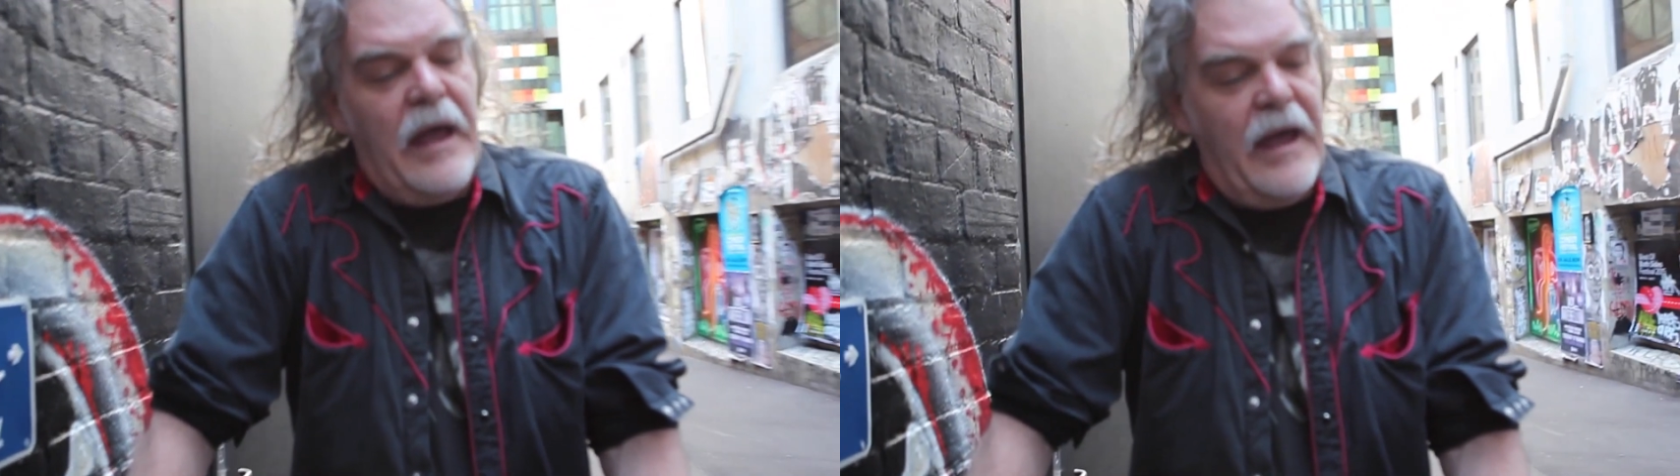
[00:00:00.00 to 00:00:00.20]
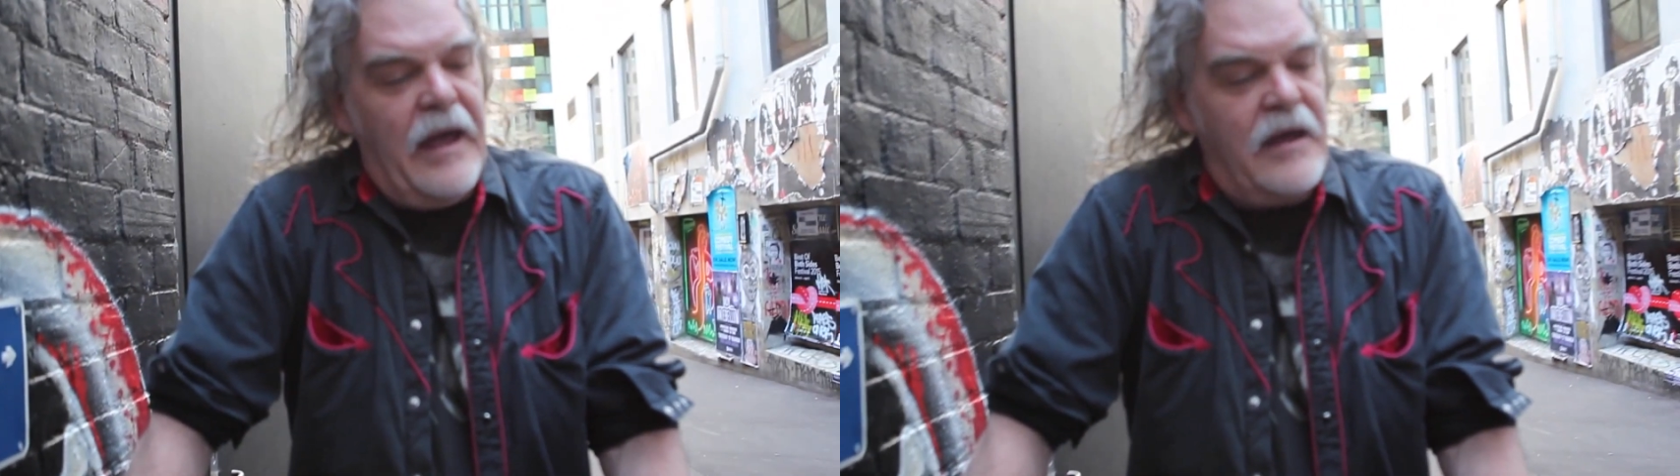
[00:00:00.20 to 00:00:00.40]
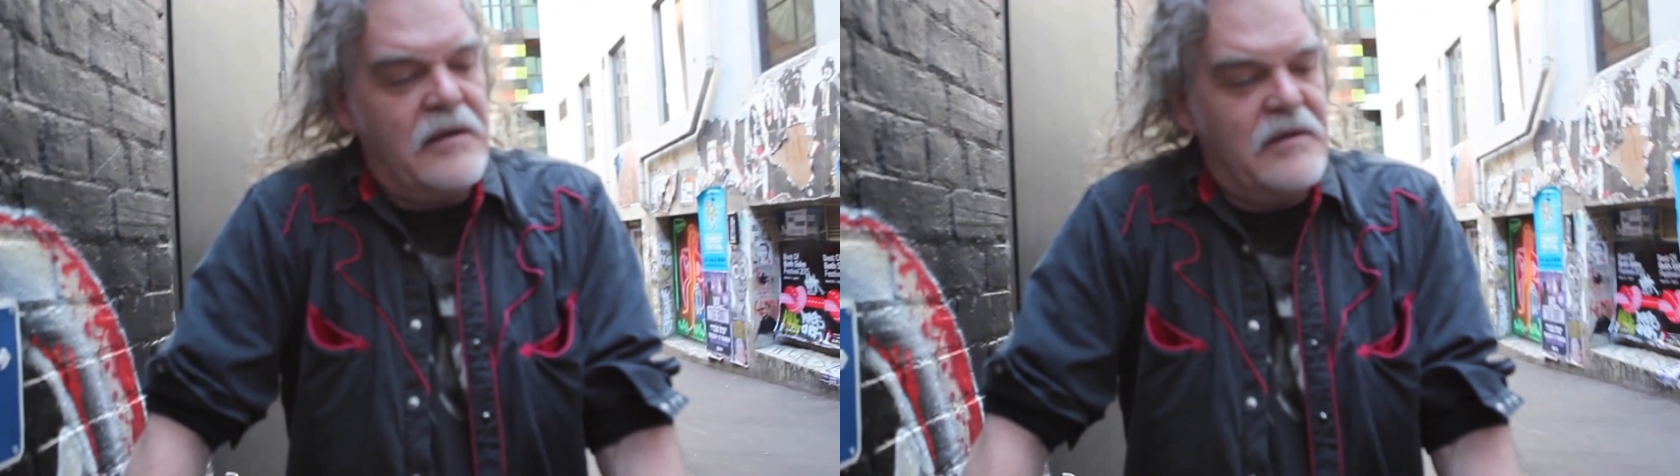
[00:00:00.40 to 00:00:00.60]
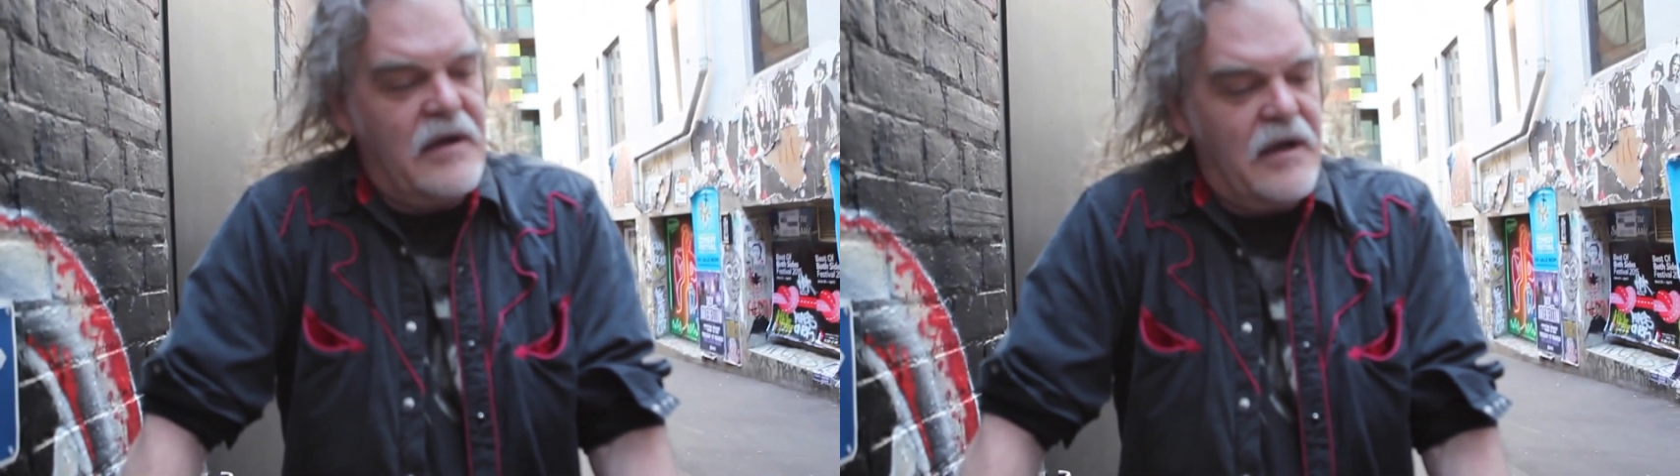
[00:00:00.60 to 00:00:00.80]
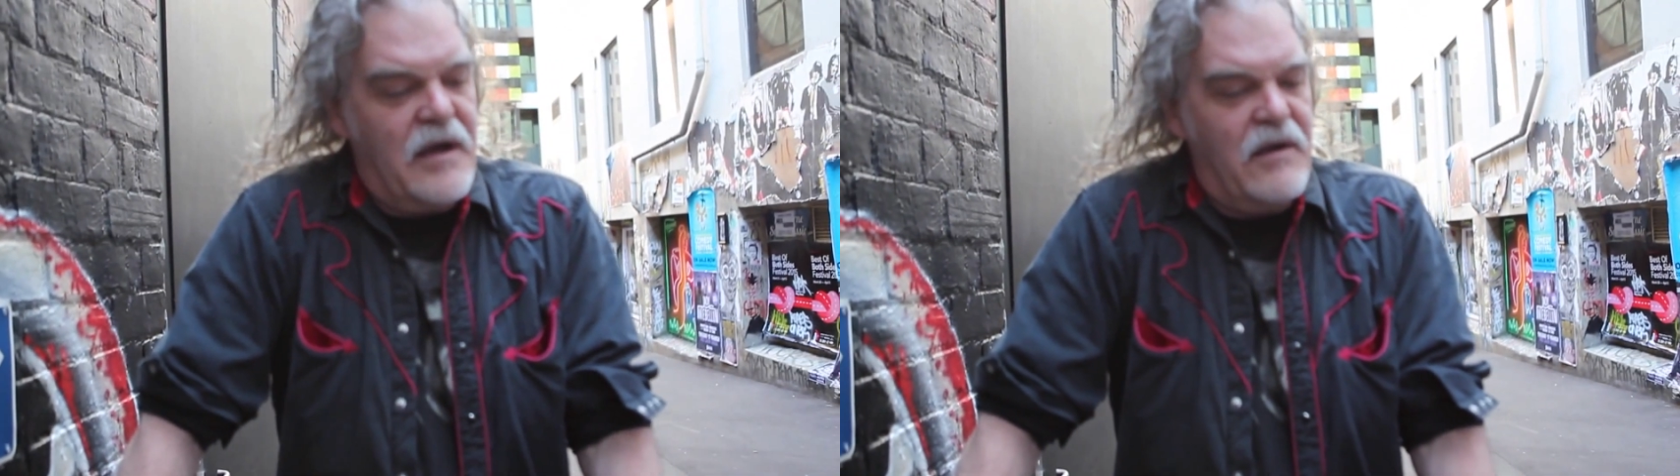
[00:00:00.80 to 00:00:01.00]
and
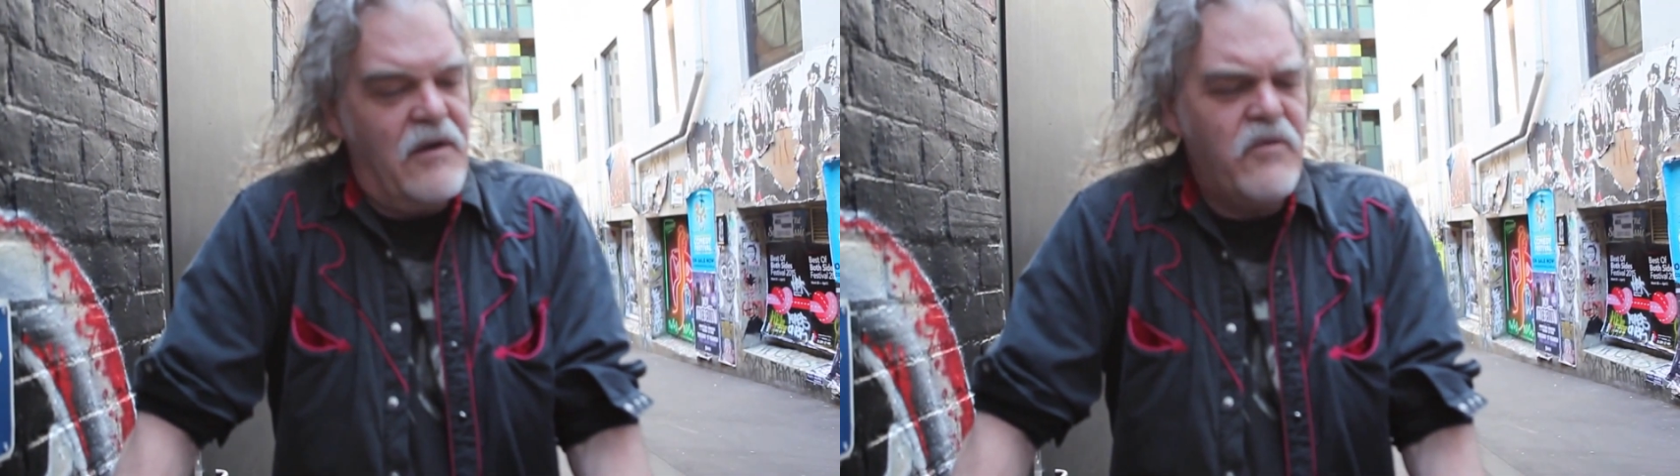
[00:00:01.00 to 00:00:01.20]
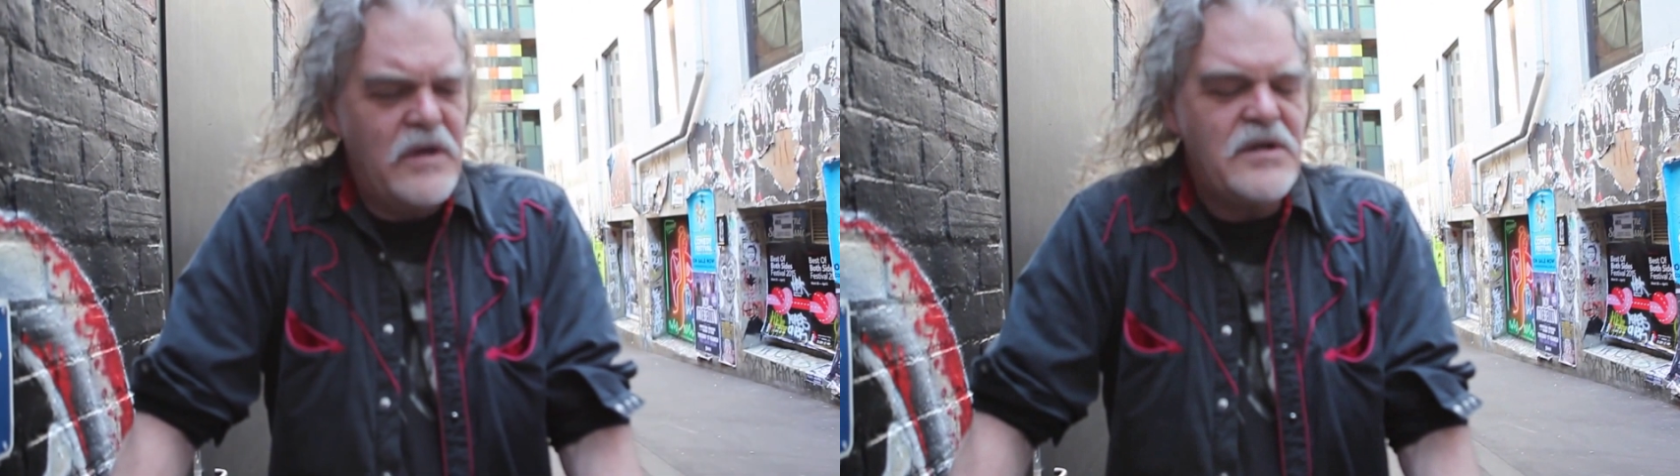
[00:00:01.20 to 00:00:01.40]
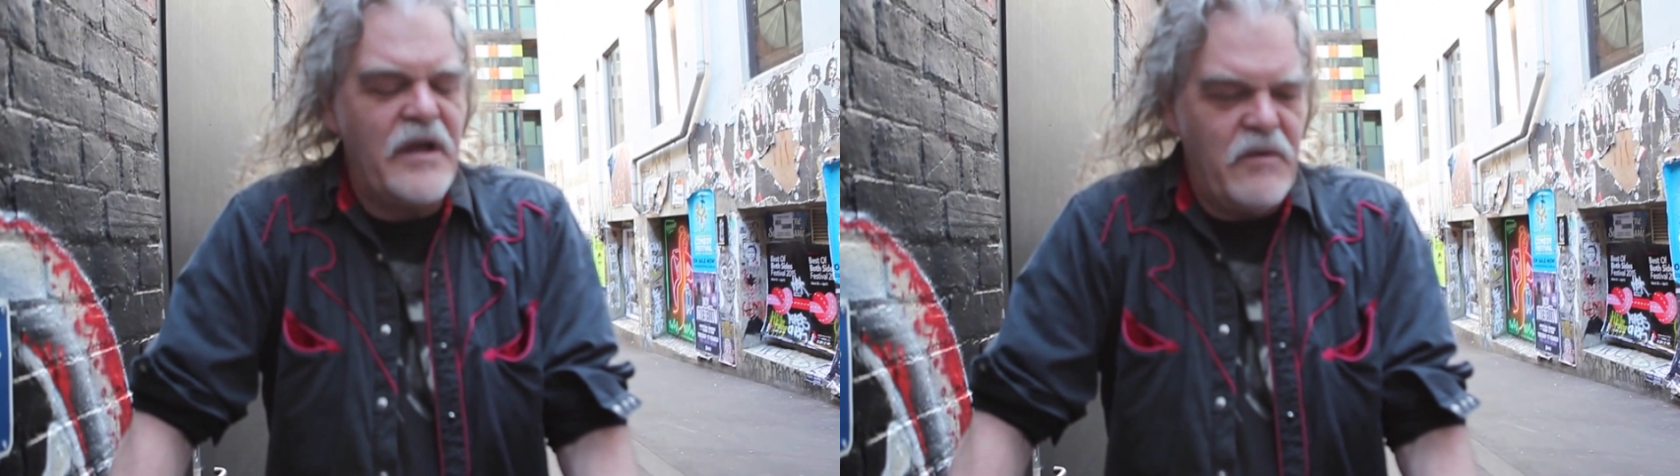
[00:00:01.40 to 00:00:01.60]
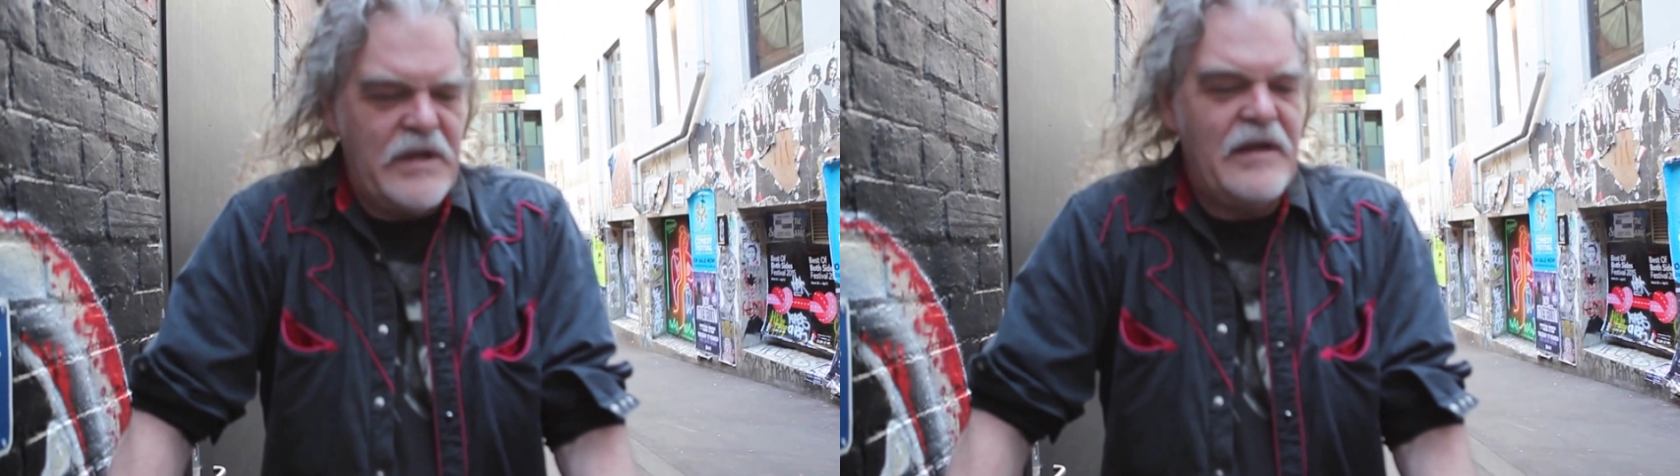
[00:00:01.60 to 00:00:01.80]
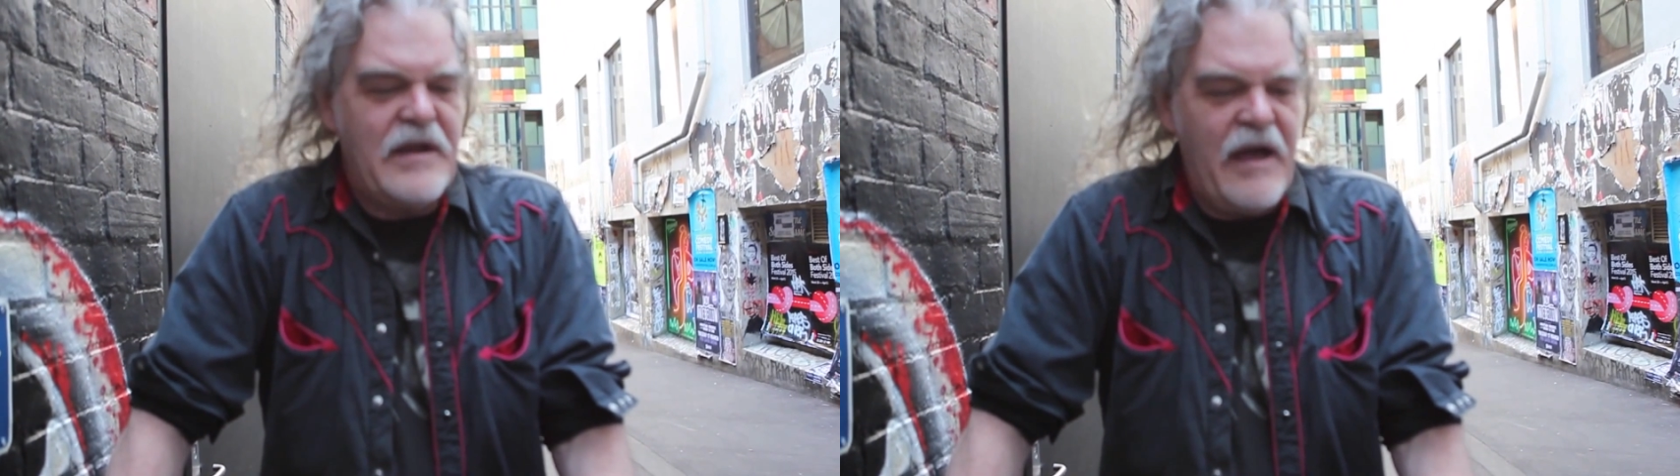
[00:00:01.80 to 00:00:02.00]
originally we
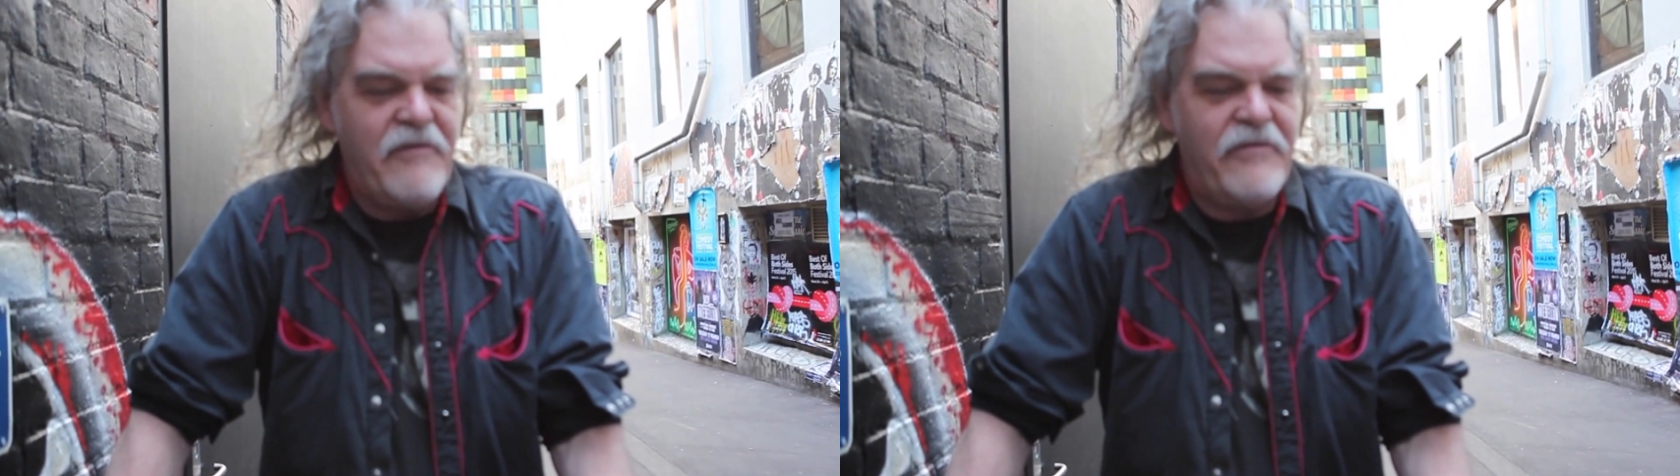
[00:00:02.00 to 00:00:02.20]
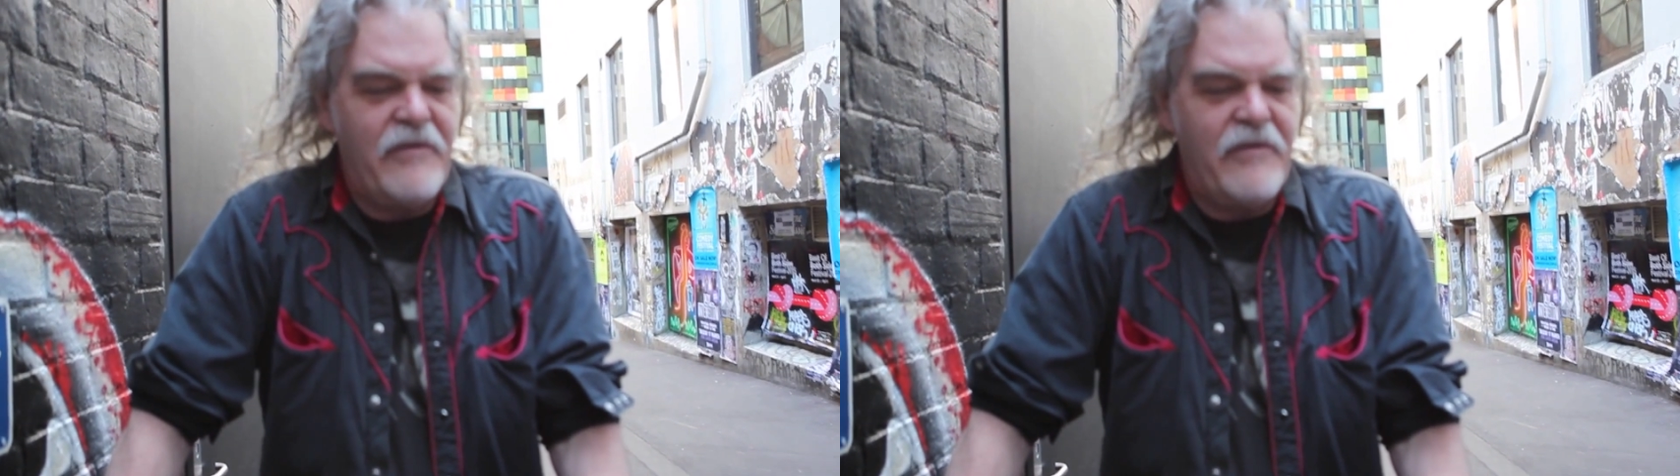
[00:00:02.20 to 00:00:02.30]
did have